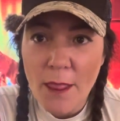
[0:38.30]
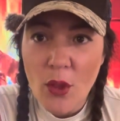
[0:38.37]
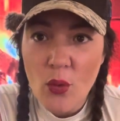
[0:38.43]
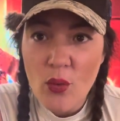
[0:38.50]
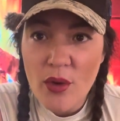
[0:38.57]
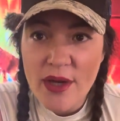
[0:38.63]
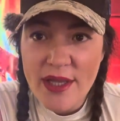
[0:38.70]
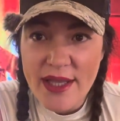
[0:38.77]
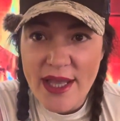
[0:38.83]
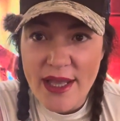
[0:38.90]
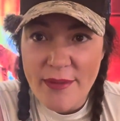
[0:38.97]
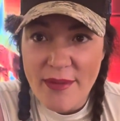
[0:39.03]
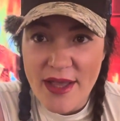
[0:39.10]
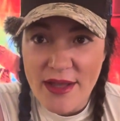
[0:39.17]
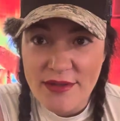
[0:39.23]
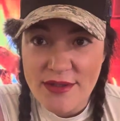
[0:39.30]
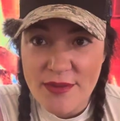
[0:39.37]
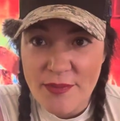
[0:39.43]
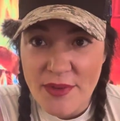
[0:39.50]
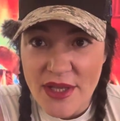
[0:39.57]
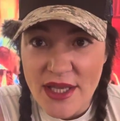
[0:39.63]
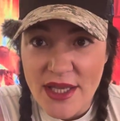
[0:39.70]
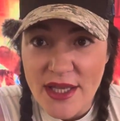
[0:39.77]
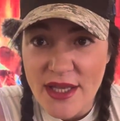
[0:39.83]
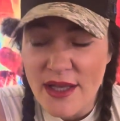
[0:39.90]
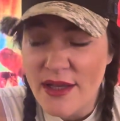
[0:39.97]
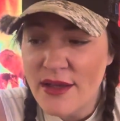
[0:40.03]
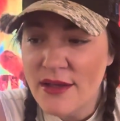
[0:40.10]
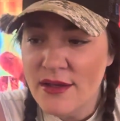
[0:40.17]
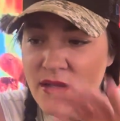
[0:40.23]
what it came out to be.
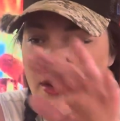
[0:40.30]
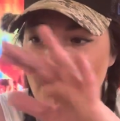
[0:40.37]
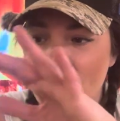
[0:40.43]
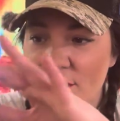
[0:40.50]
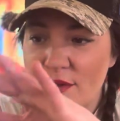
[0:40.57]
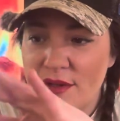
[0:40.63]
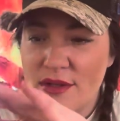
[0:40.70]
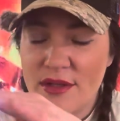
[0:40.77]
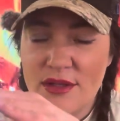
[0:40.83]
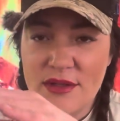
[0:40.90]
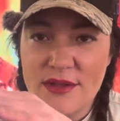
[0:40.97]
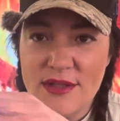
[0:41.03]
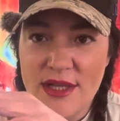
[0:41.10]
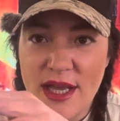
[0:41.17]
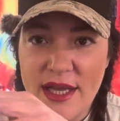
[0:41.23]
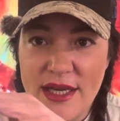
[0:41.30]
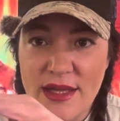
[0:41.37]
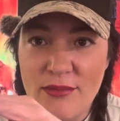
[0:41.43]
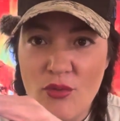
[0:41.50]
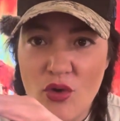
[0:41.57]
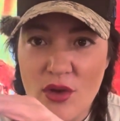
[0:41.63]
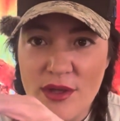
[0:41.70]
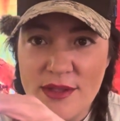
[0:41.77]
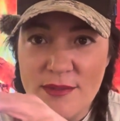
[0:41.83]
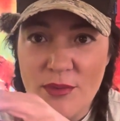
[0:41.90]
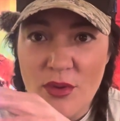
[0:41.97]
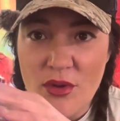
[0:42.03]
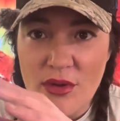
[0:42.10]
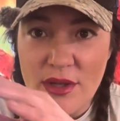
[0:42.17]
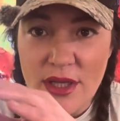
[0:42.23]
The little tiny moss
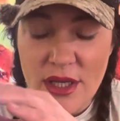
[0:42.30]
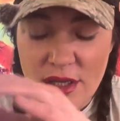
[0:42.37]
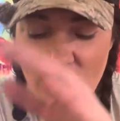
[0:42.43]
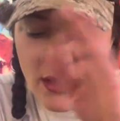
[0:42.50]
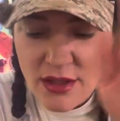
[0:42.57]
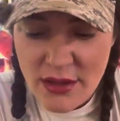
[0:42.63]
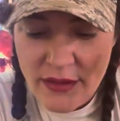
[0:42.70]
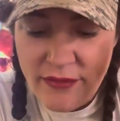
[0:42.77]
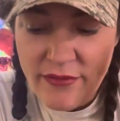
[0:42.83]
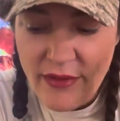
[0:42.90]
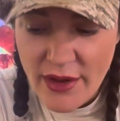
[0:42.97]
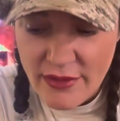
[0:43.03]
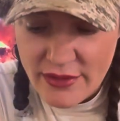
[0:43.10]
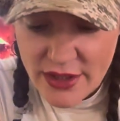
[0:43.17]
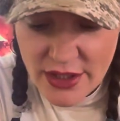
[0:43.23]
pool here, very